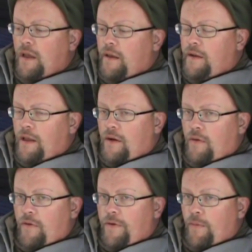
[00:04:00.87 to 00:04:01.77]
And I don't
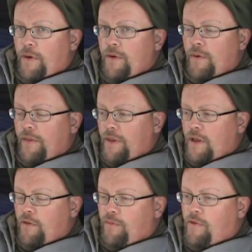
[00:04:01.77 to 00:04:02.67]
know if I want to do anything
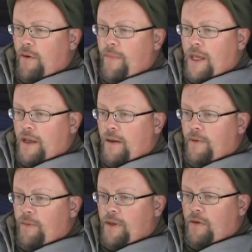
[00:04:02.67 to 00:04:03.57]
else before I pack up,
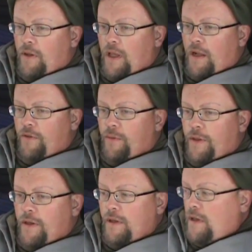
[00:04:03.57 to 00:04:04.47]
to be totally honest with you.